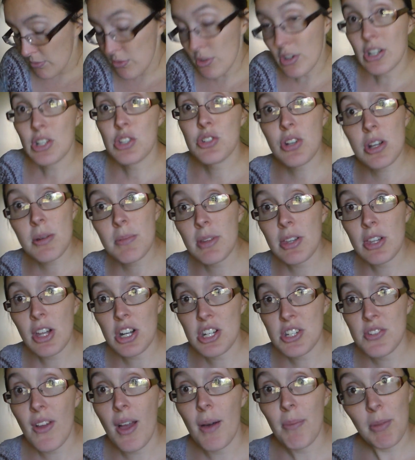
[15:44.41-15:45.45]
For an extremely
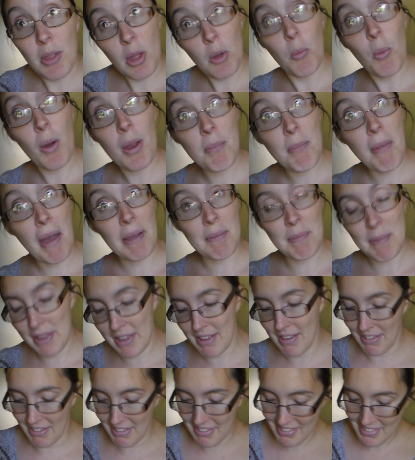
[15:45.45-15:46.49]
large family, a 1-bag
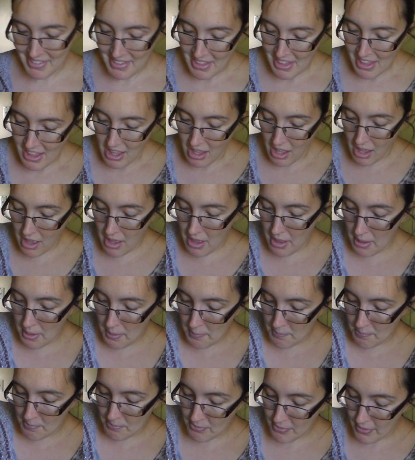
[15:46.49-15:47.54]
meal.
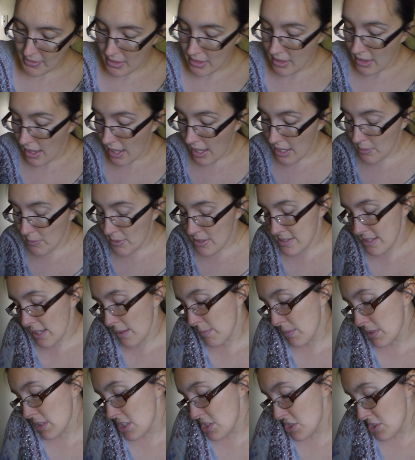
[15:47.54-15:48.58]
Anyways,
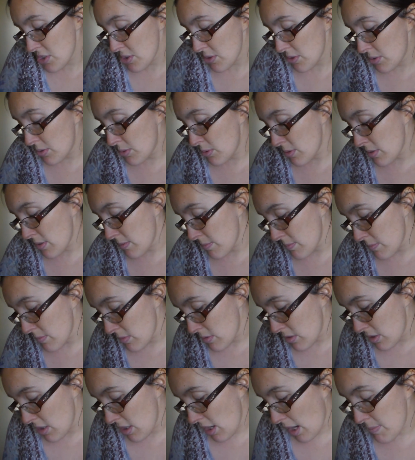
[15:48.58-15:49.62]
I'm
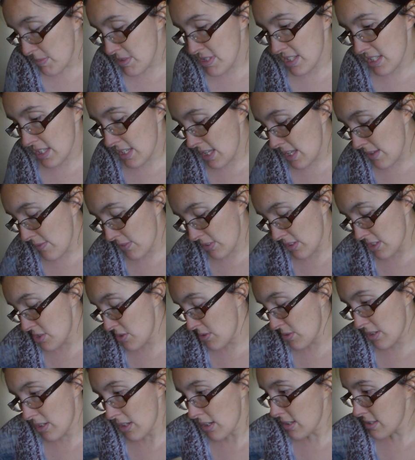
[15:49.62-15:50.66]
just going to evenly
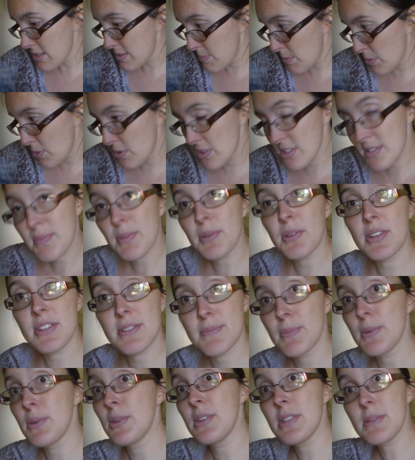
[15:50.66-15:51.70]
do it, a spoon, a spoon,
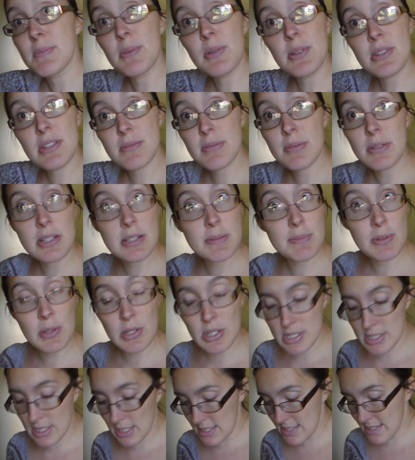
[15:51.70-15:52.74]
a spoon, a spoon, a spoon, a
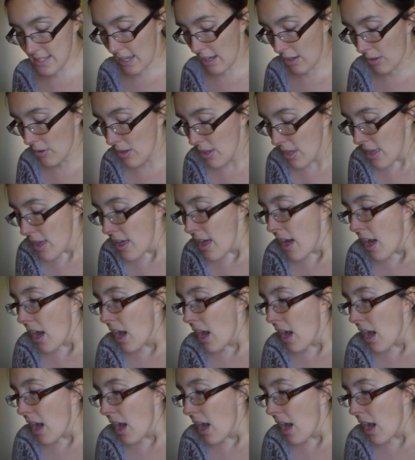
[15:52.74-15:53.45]
spoon until it's out.